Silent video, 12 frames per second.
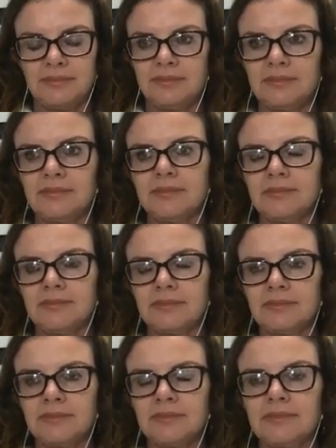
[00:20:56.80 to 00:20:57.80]

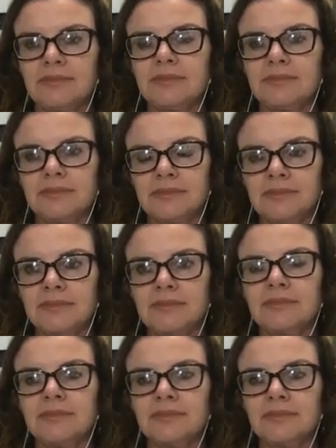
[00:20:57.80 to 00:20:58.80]

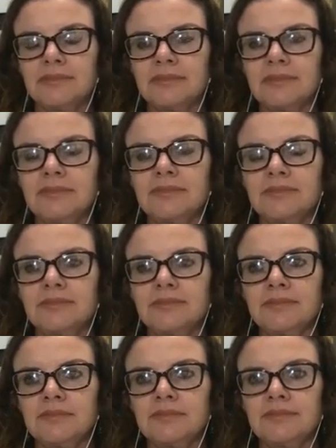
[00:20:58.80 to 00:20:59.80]

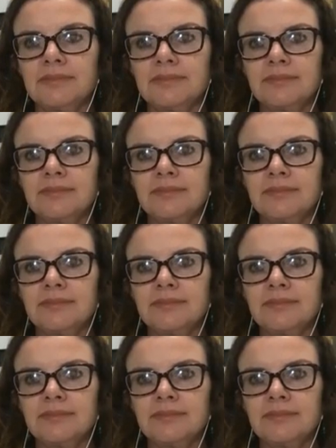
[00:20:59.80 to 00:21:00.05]
This person isn't speaking.